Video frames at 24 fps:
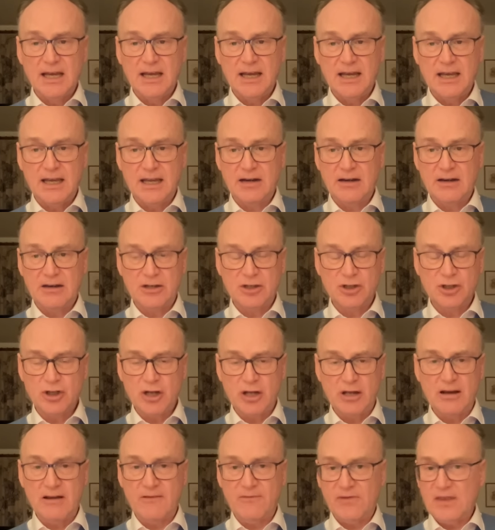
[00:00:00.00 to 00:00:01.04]
And, you
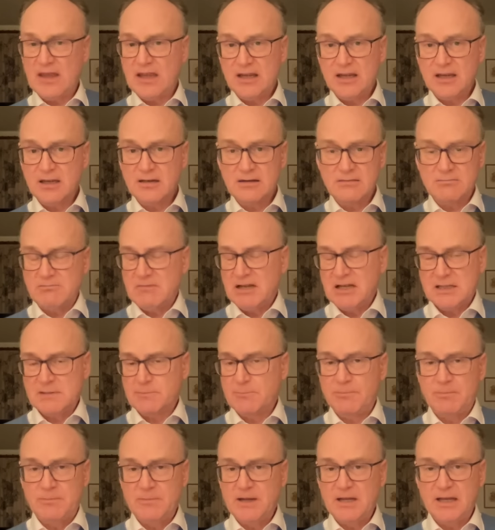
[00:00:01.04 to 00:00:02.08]
know, if they can
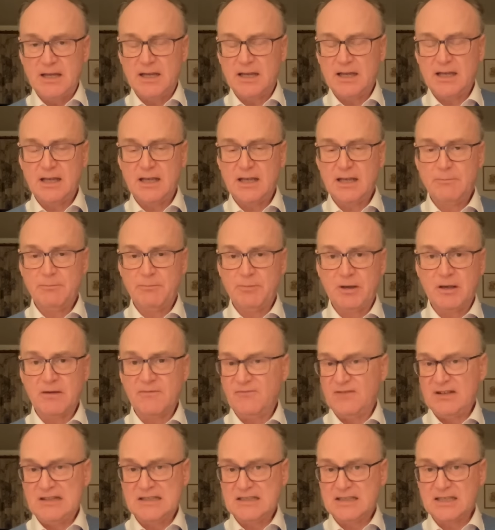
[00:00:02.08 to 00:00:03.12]

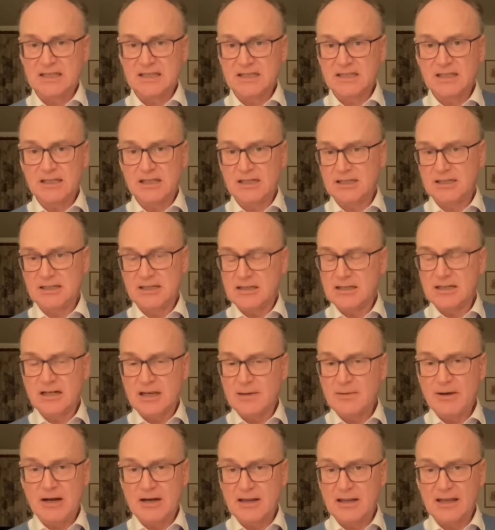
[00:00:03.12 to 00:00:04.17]
convince us that it didn't
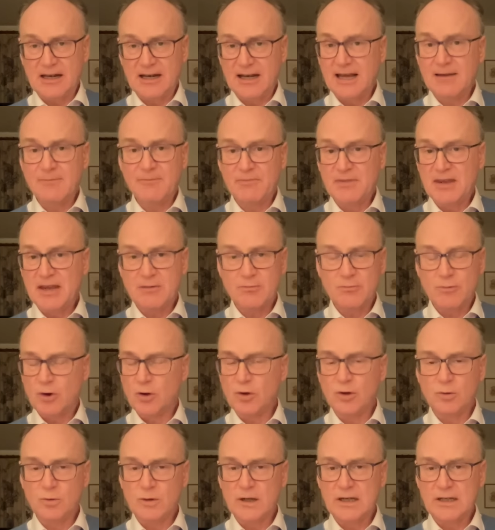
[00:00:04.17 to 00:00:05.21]
come out of their lab, then
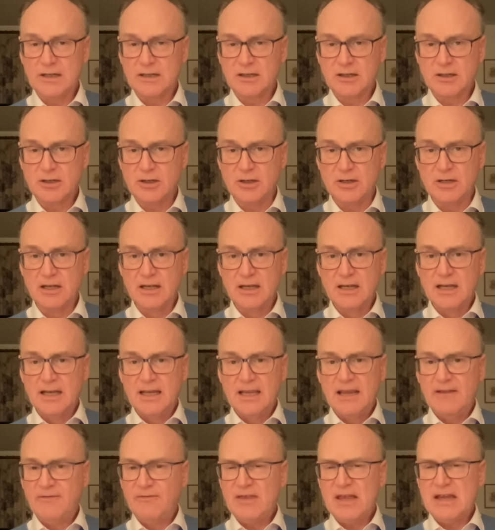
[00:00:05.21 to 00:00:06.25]
all well and good.
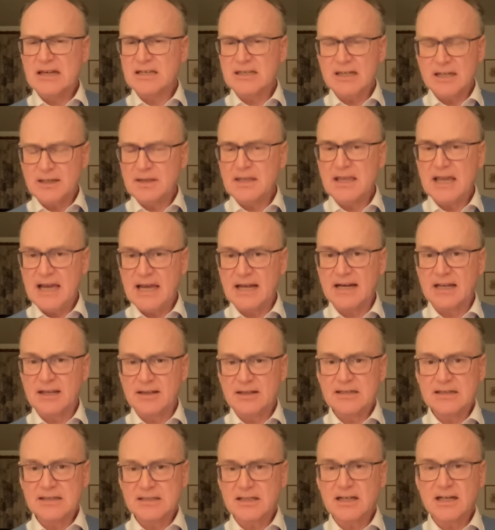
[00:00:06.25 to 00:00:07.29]
If they'd done that, I
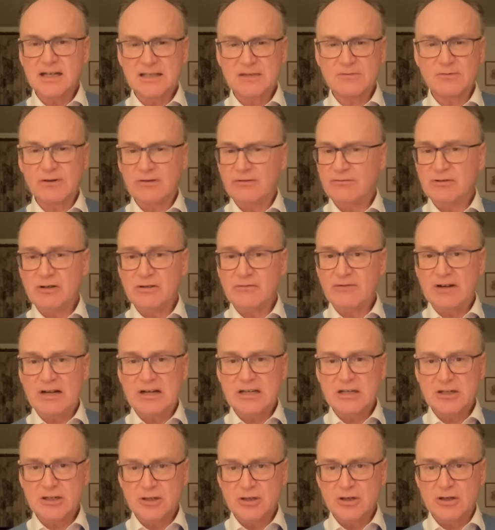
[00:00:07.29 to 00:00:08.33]
think science would have looked
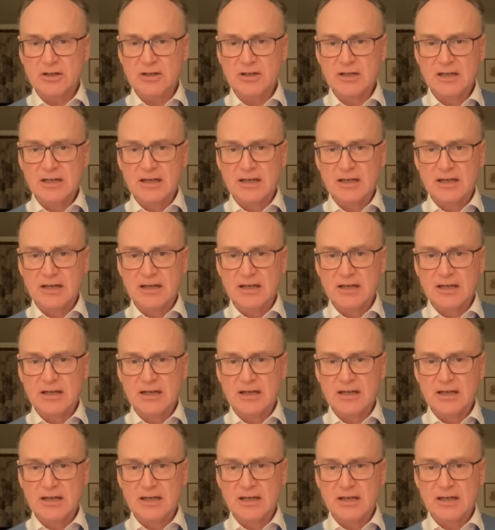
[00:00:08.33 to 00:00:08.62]
very good.